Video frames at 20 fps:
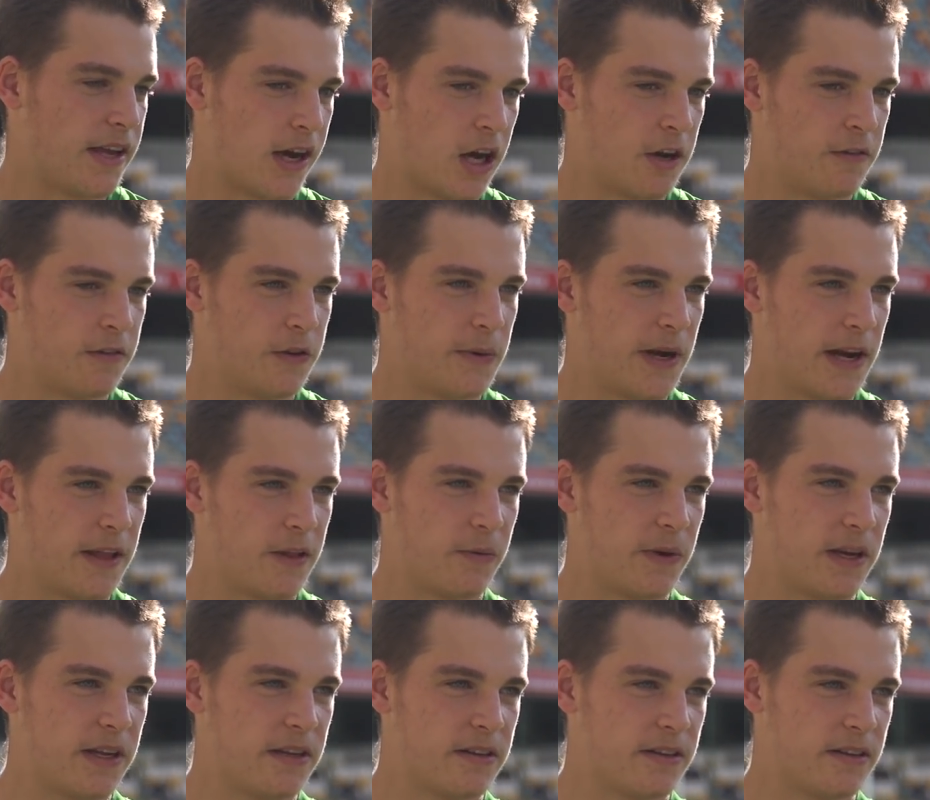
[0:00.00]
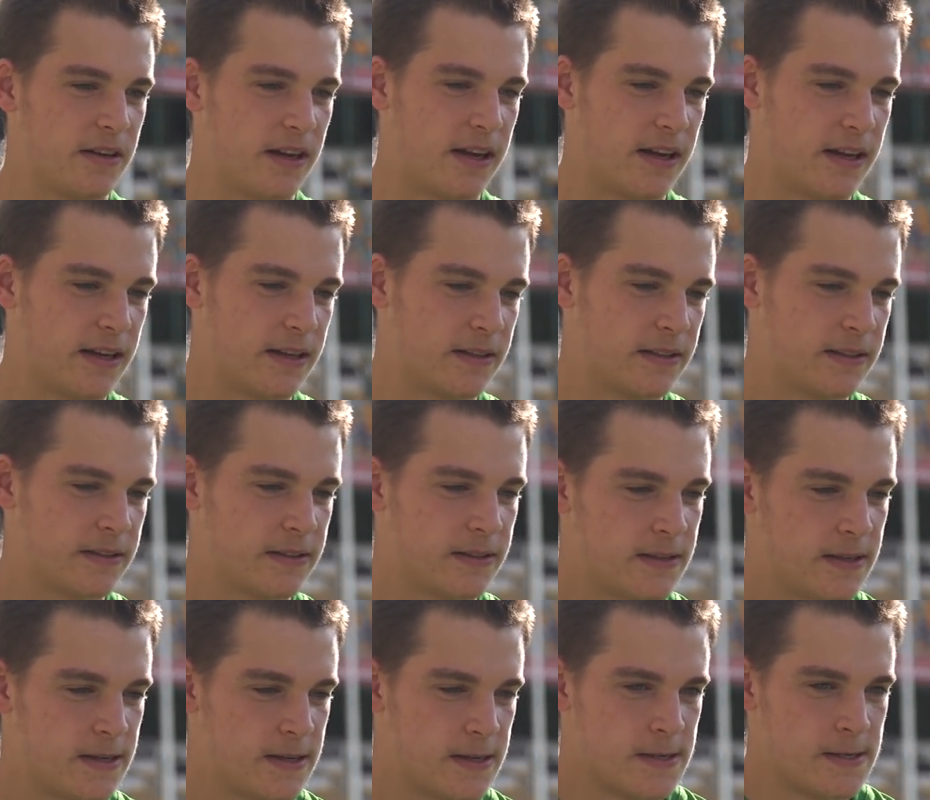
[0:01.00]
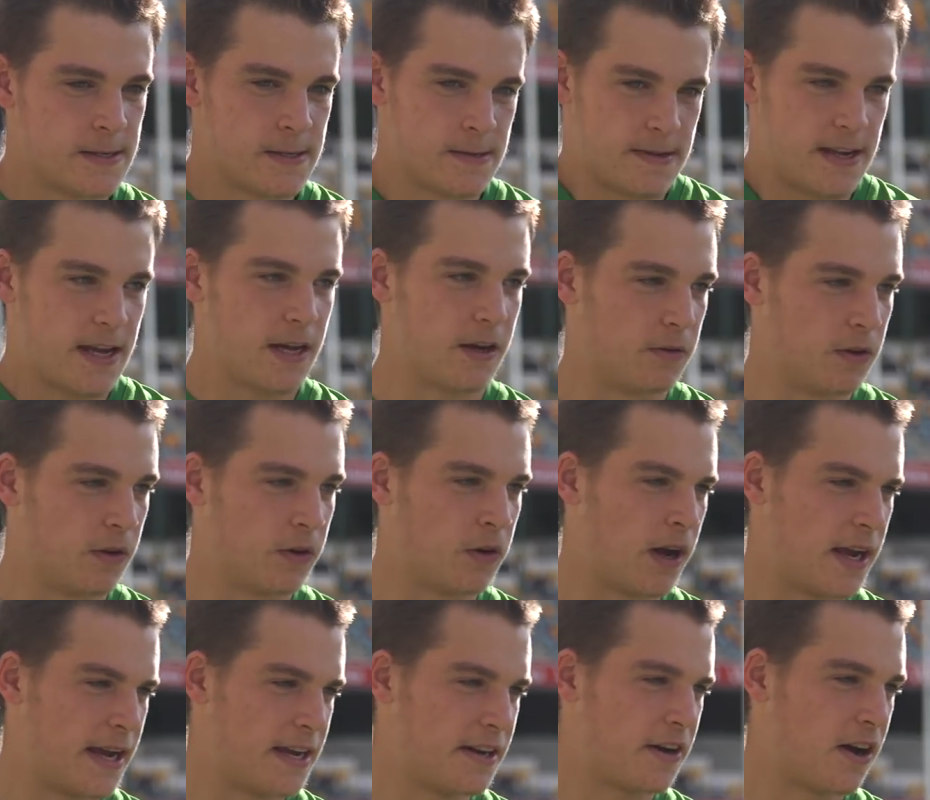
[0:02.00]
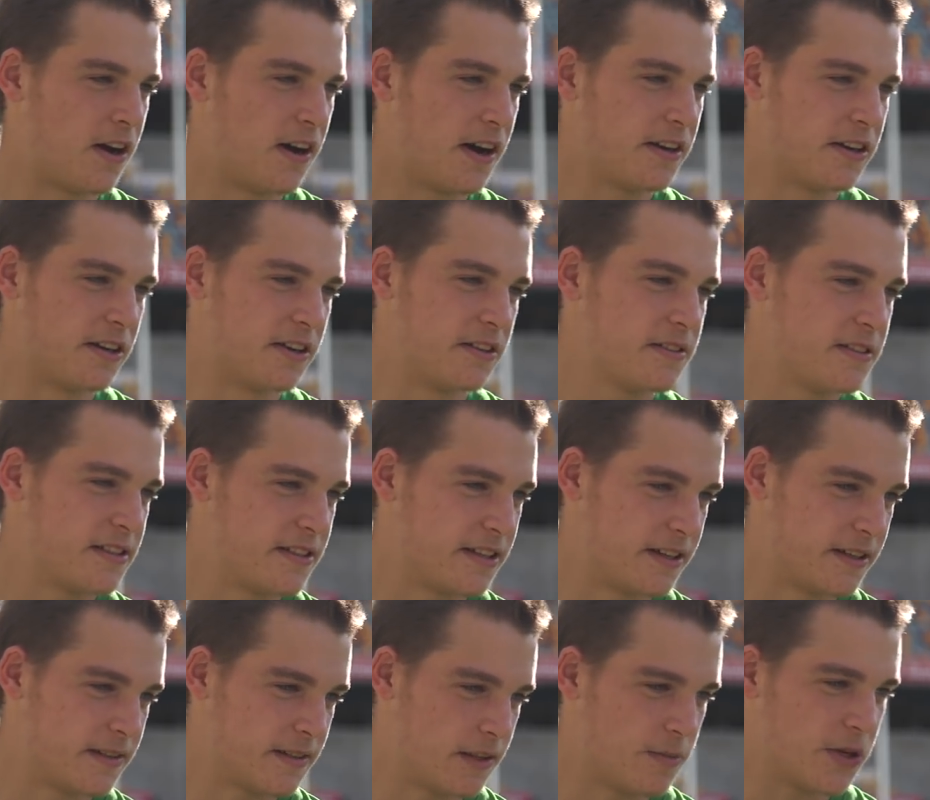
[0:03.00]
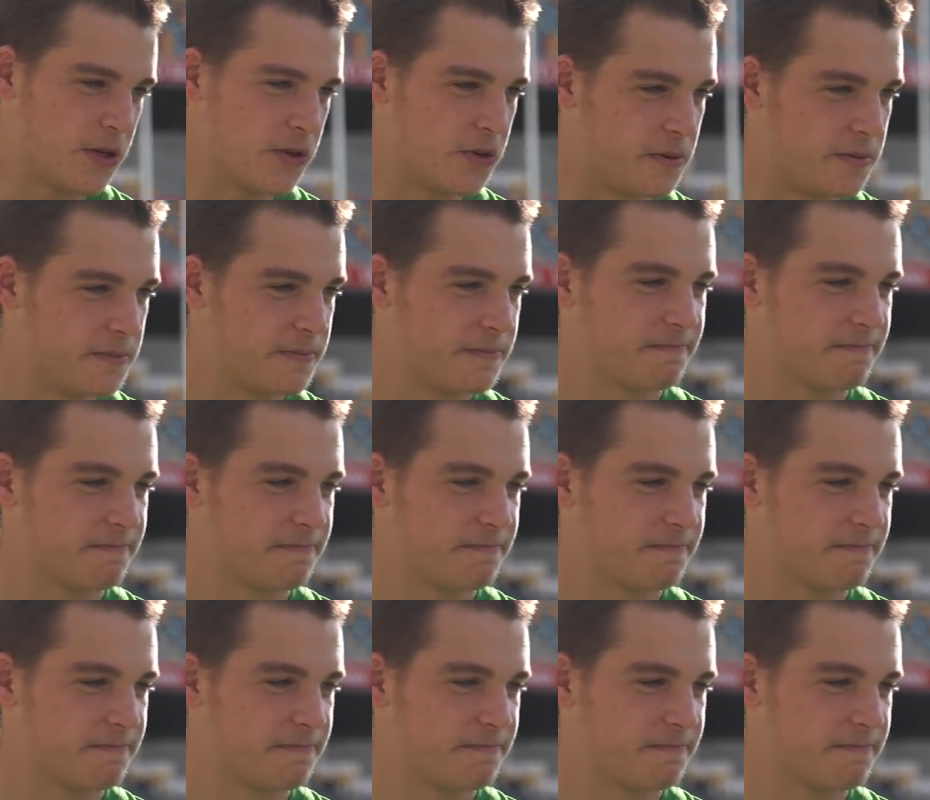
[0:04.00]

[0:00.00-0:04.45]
Yeah, hopefully we get the win and uh, yeah, end on a high note. So that'll be good.